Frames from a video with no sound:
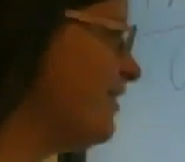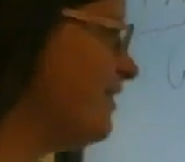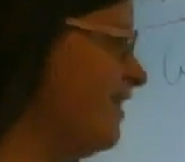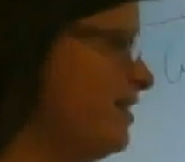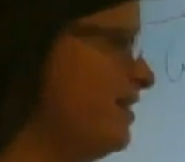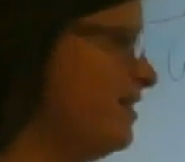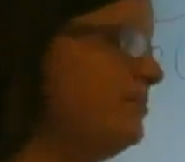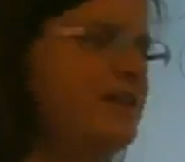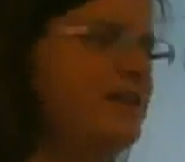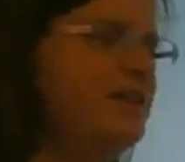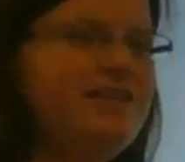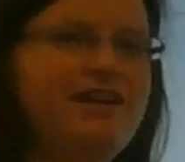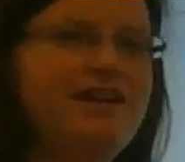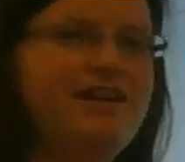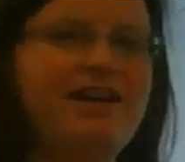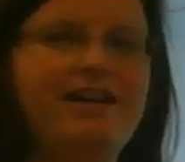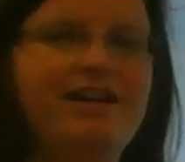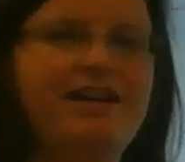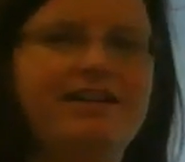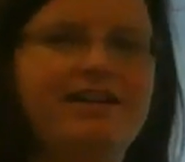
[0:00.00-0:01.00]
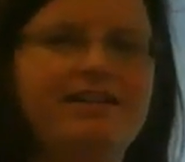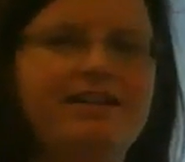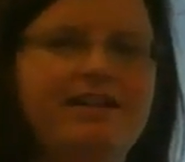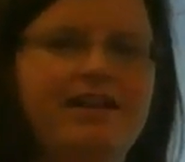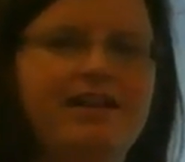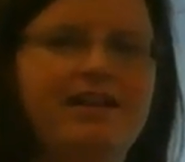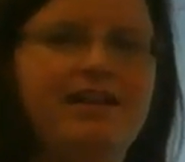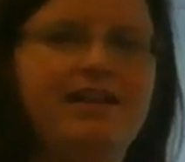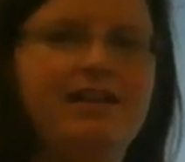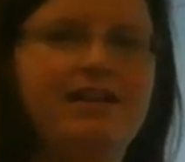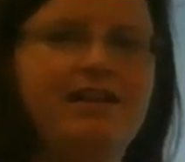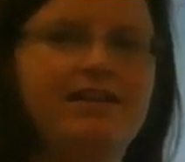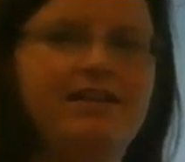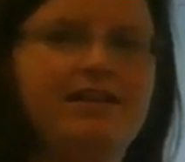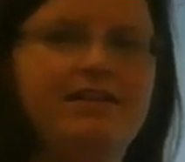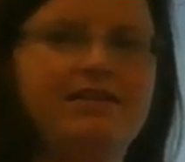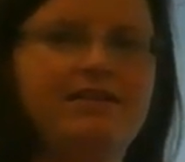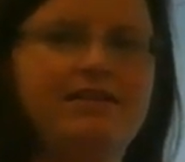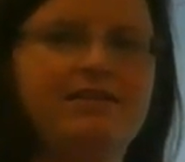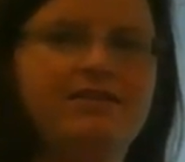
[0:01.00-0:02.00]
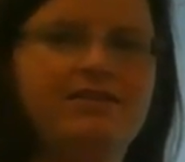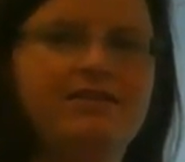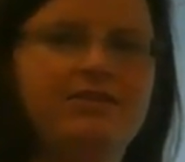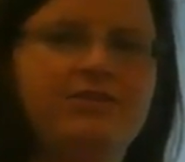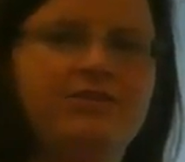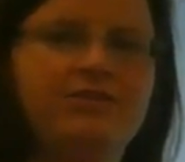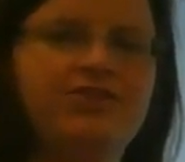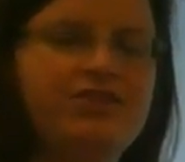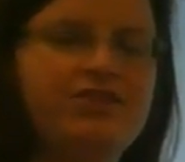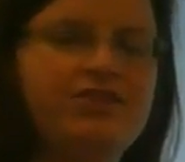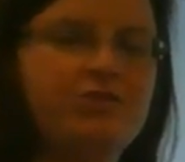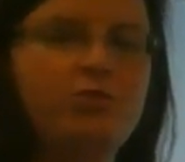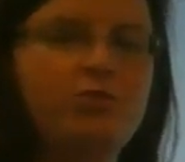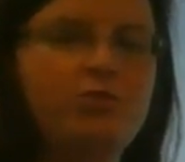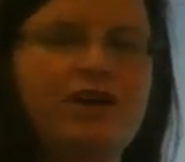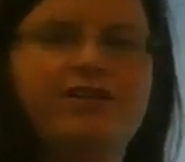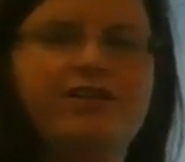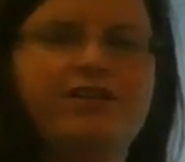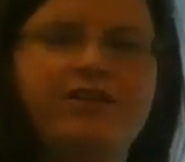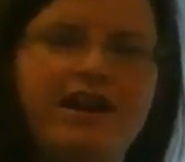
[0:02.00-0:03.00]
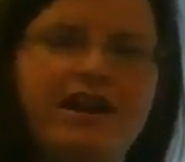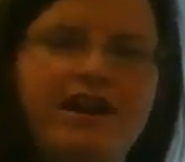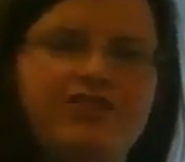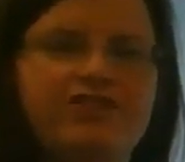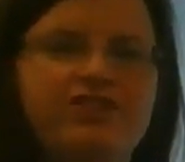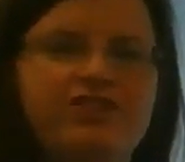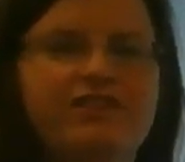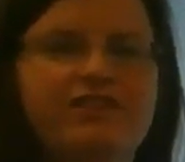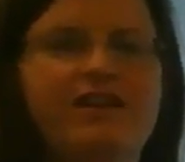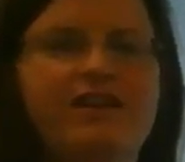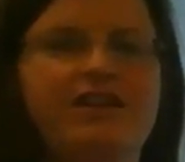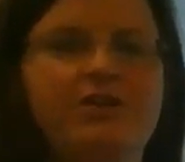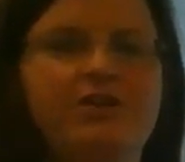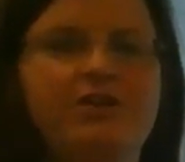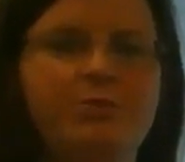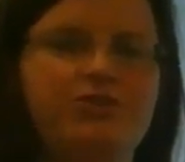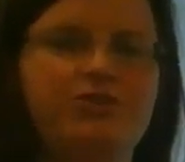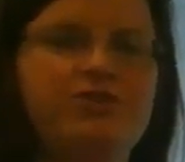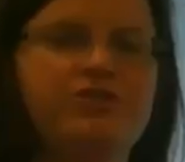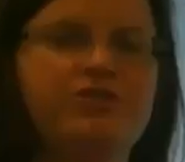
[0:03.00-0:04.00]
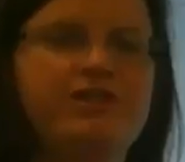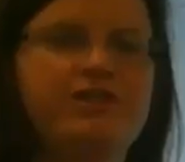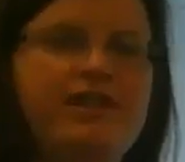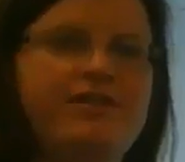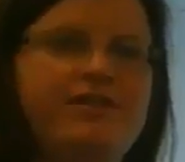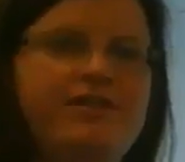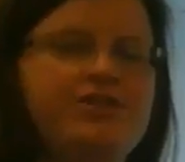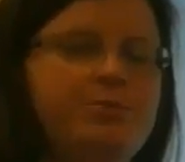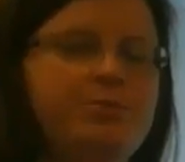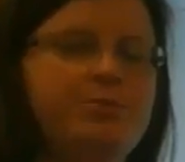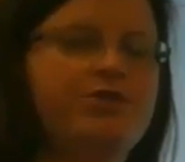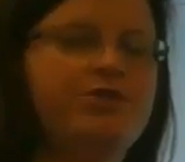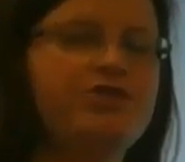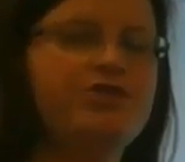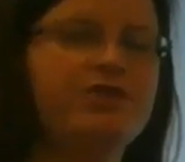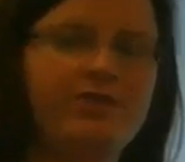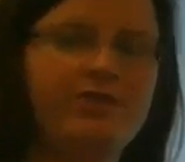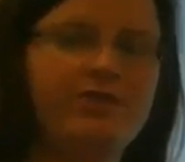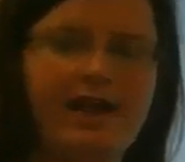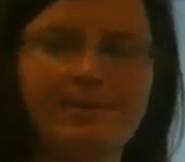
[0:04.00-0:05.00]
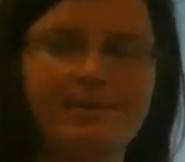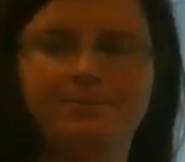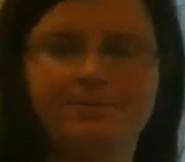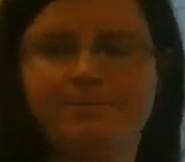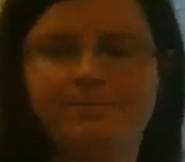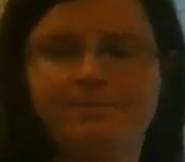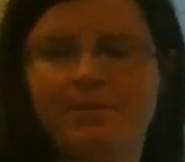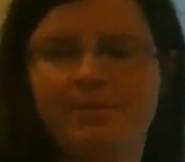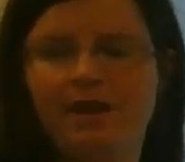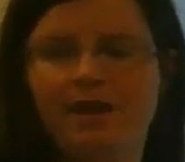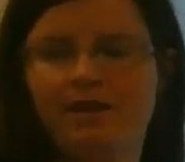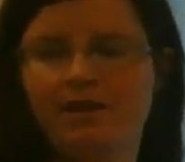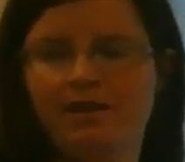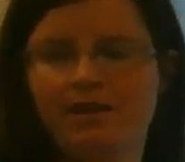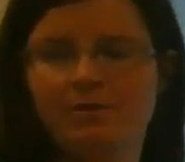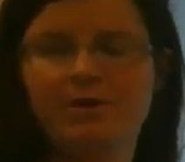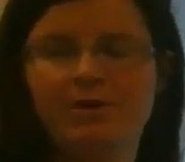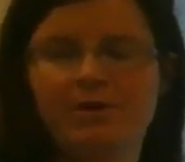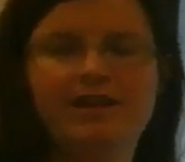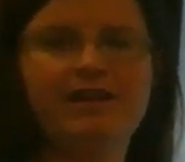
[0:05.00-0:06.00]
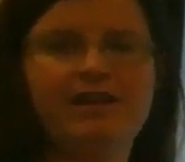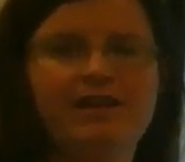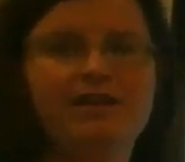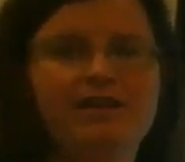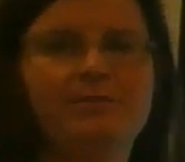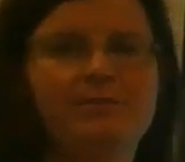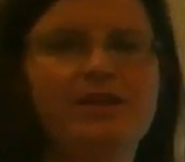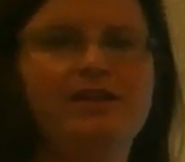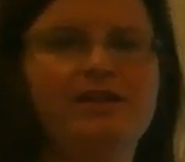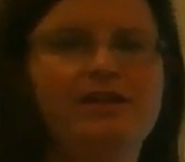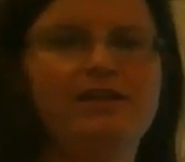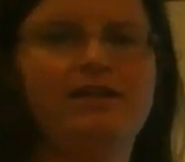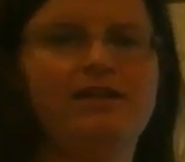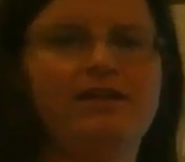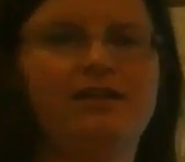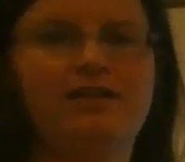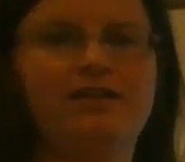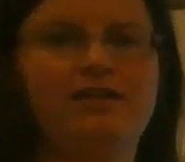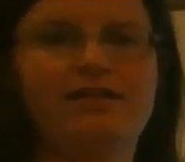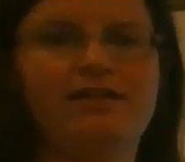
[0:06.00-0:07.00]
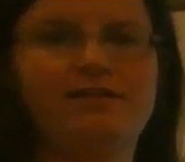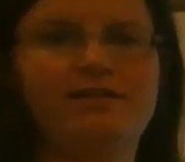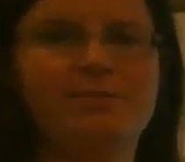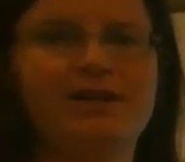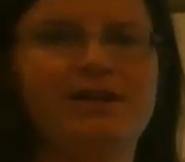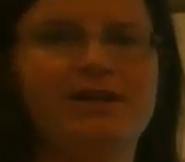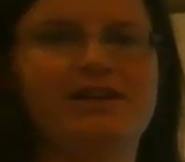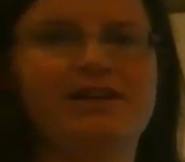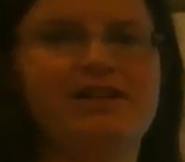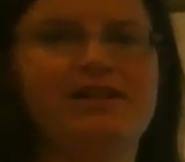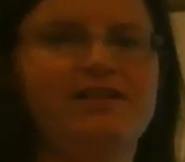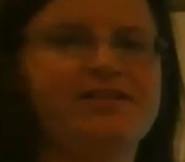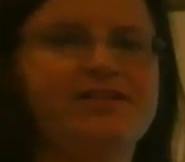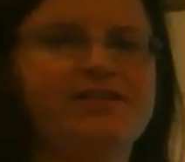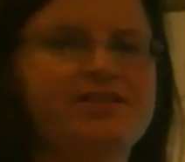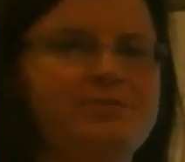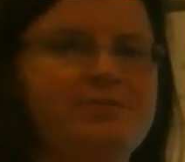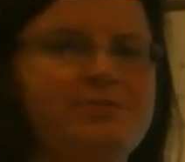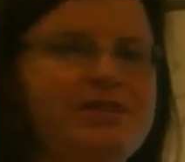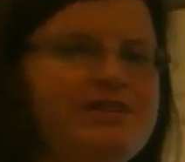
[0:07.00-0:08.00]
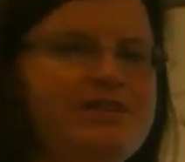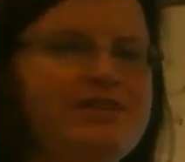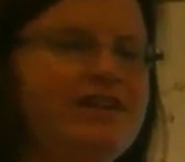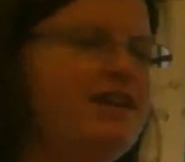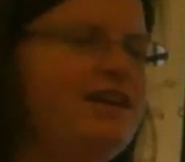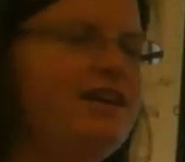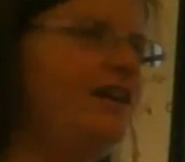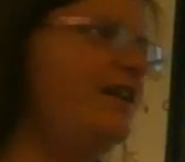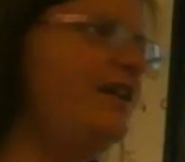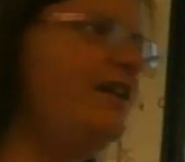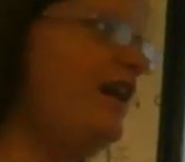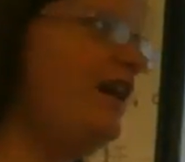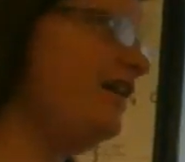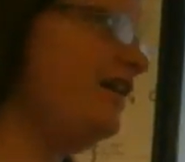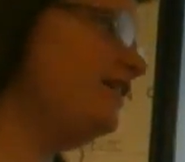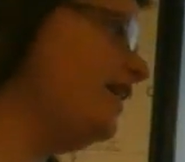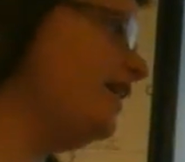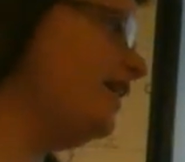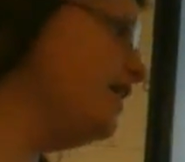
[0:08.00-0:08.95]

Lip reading: can be done in just one direction, like you're pushing it left, you're pushing it right. But it can also be done at an